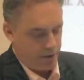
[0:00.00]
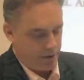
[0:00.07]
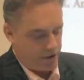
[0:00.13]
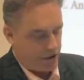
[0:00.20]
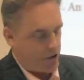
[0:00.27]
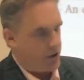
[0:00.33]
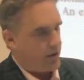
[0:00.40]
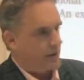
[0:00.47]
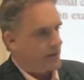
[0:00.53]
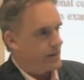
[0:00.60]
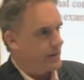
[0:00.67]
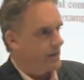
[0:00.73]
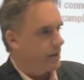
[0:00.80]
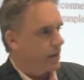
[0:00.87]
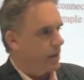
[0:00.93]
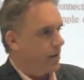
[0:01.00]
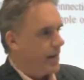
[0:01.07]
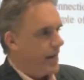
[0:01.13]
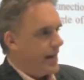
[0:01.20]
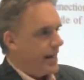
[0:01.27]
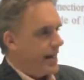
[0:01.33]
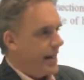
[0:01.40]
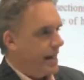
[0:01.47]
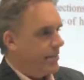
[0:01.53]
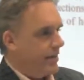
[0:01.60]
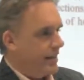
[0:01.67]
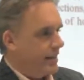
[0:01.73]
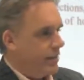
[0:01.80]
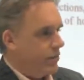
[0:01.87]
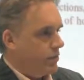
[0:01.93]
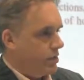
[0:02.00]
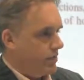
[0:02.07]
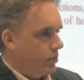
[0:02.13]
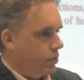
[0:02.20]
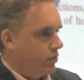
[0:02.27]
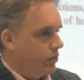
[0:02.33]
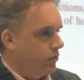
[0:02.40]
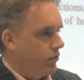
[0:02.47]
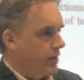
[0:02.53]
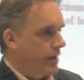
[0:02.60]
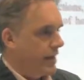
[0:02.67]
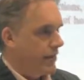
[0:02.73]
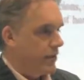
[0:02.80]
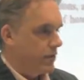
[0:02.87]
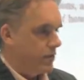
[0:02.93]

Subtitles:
circuits that are enabling you to move, and